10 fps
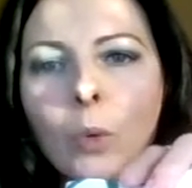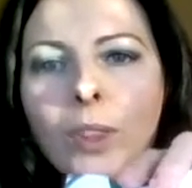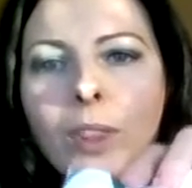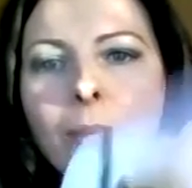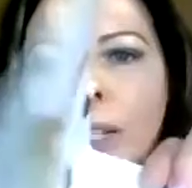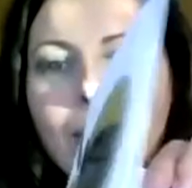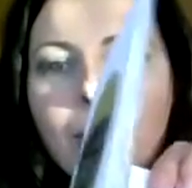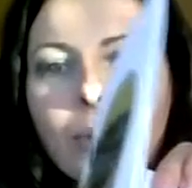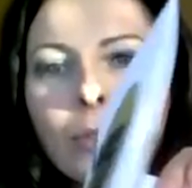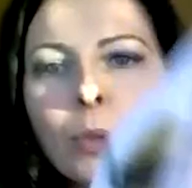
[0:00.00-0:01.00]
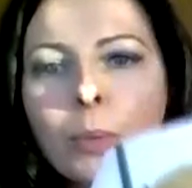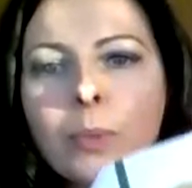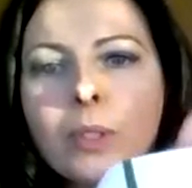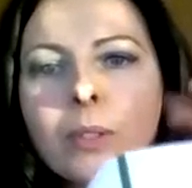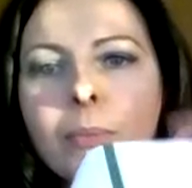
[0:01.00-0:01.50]
with the Midnight Muse.
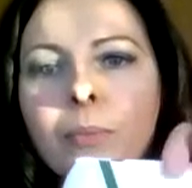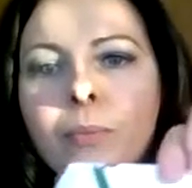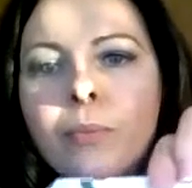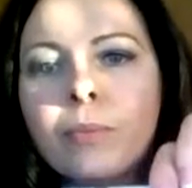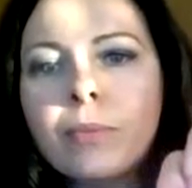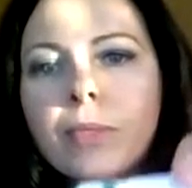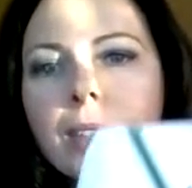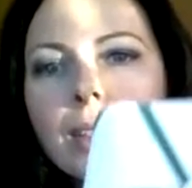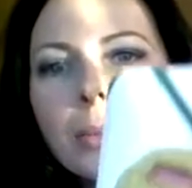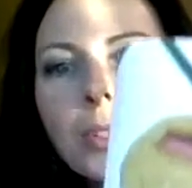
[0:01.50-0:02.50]
Whoops. Let me